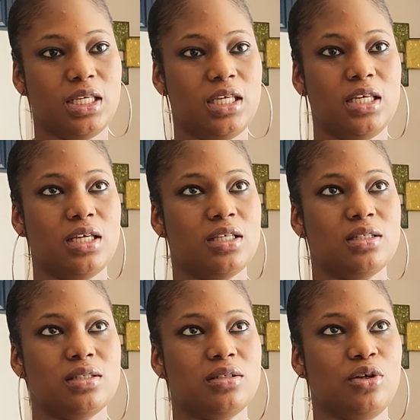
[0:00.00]
He
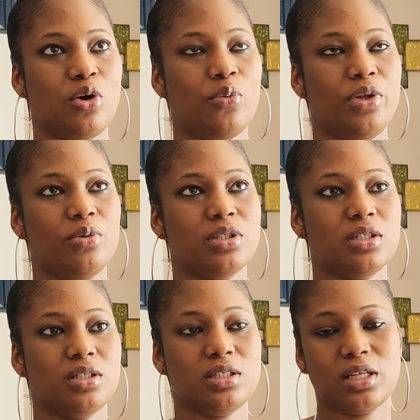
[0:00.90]
is, you know,
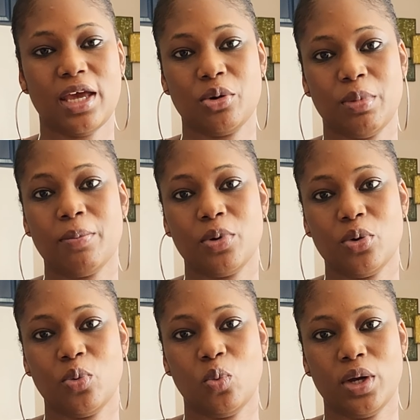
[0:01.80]
I
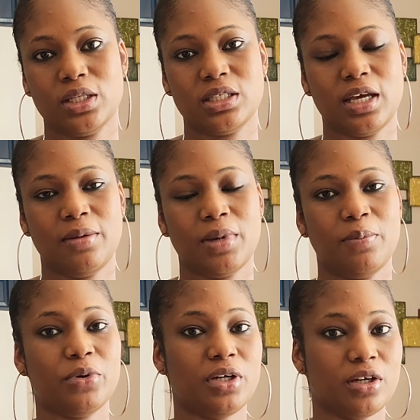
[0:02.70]
remember one time
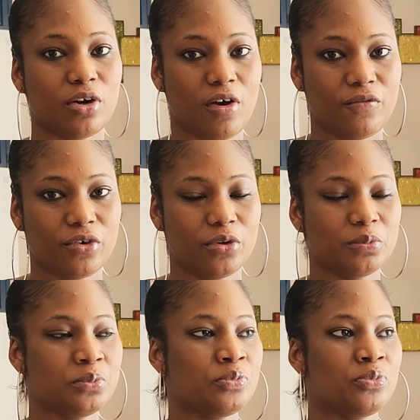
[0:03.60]
I put in an offer
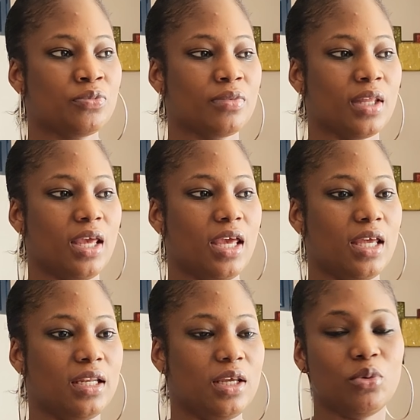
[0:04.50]

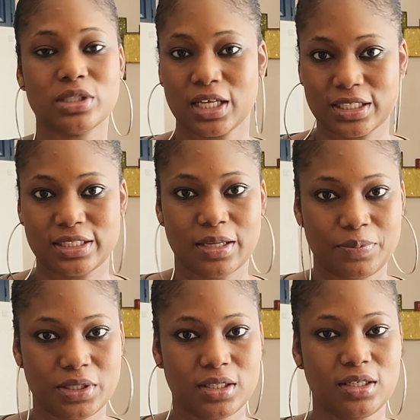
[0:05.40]
and it was
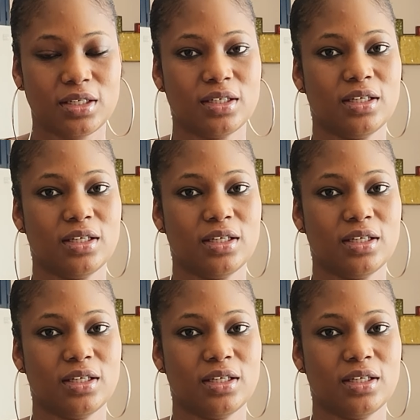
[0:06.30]
accepted,